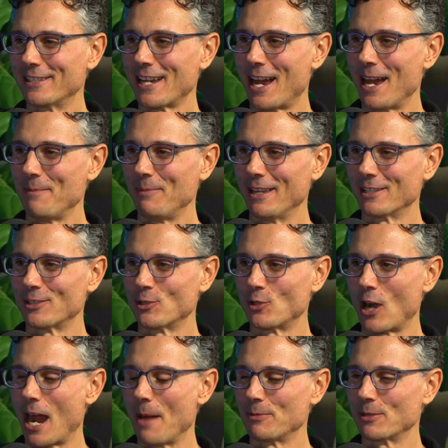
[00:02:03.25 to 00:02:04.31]
time this
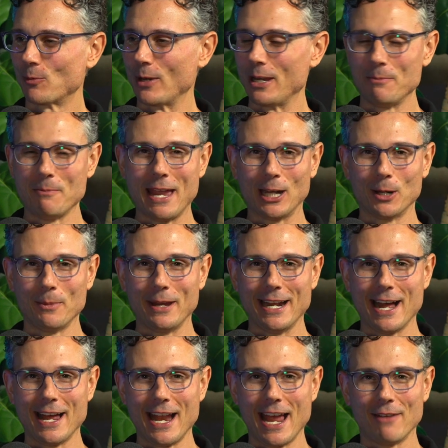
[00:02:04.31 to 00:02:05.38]
drops, we may or may
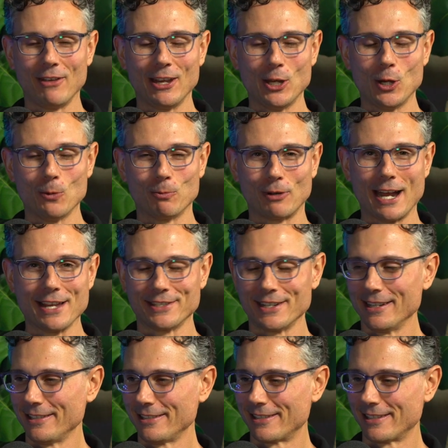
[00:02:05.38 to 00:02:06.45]
not have a new
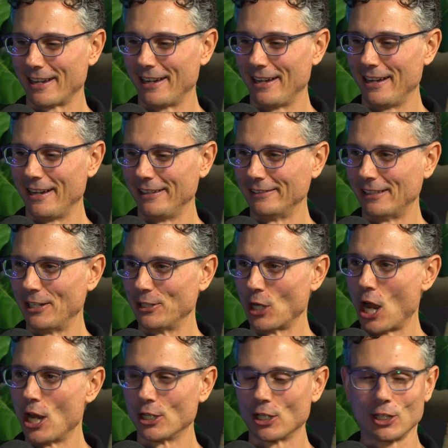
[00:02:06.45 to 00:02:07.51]
president,
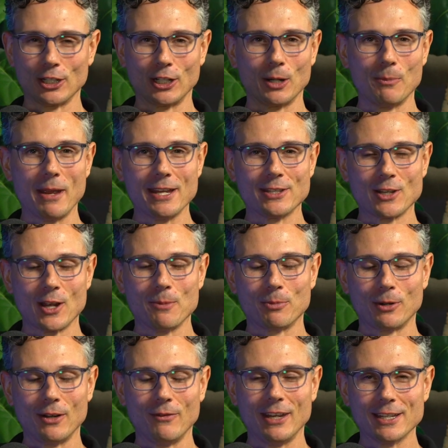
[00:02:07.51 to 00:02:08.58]
unclear based on
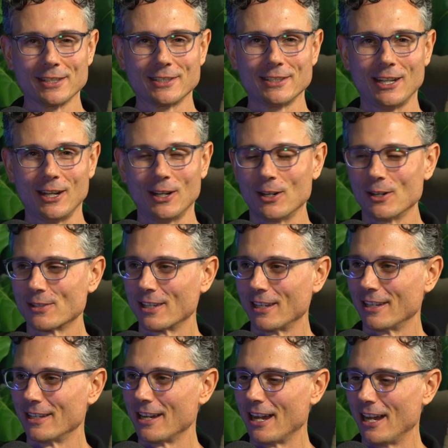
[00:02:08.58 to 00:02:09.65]
previous years.
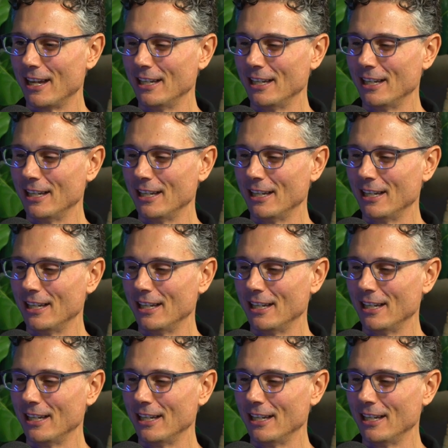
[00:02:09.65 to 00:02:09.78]
And